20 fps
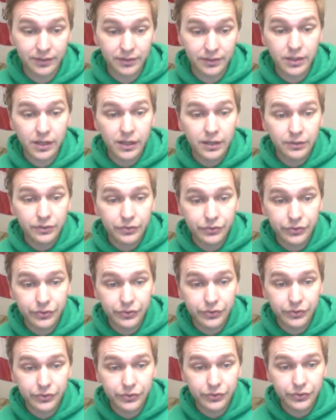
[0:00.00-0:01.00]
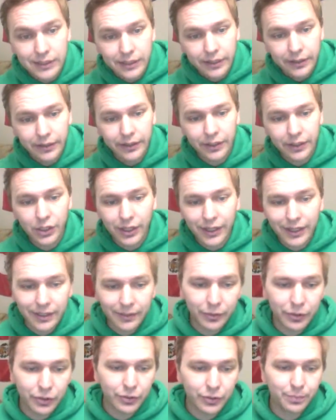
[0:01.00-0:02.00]
So you got a good
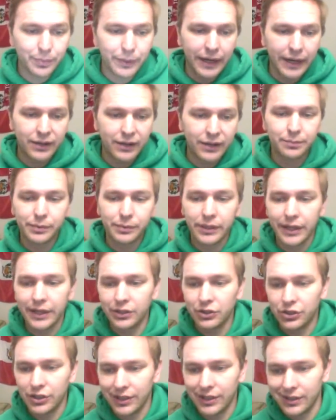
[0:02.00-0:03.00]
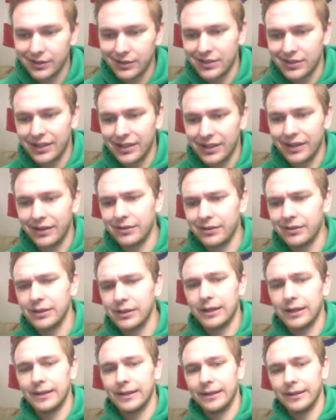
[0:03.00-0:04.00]
power play chance here
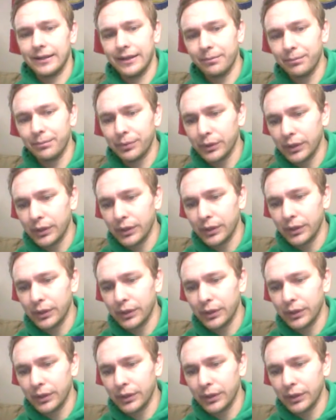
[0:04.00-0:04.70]
in play.